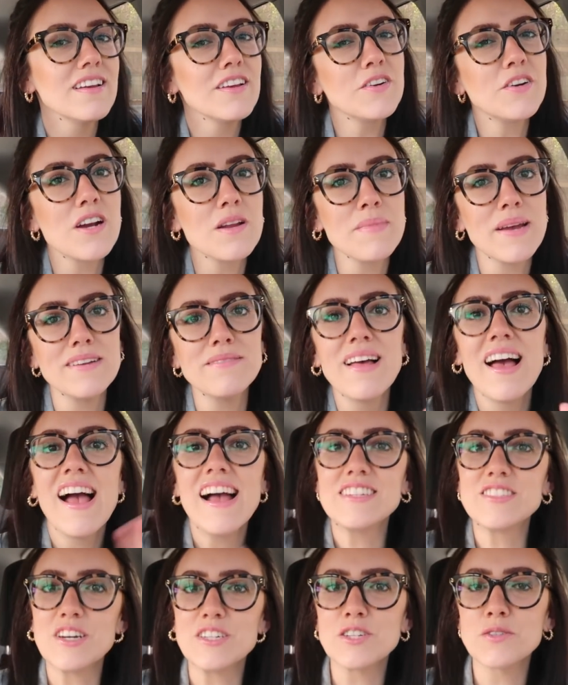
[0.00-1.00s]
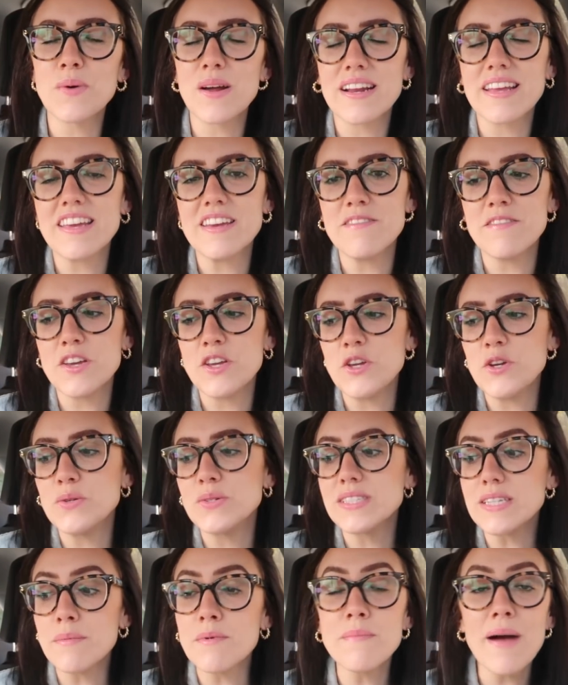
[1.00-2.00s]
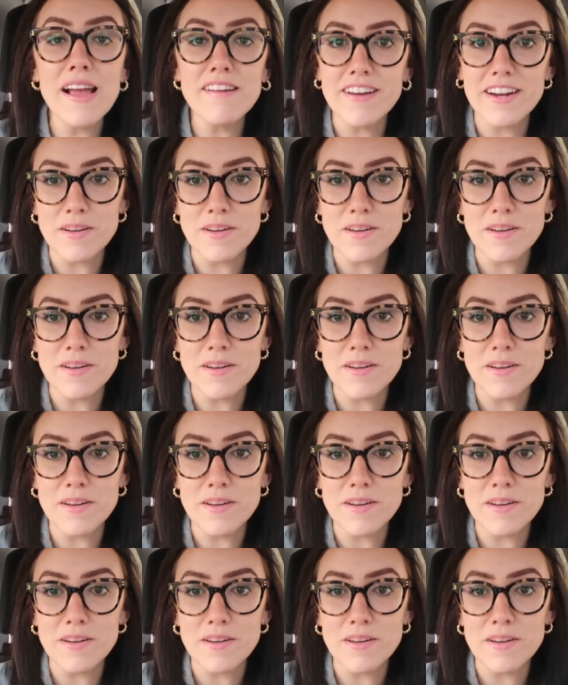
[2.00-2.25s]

You know what I mean? And so I just want to give you some of my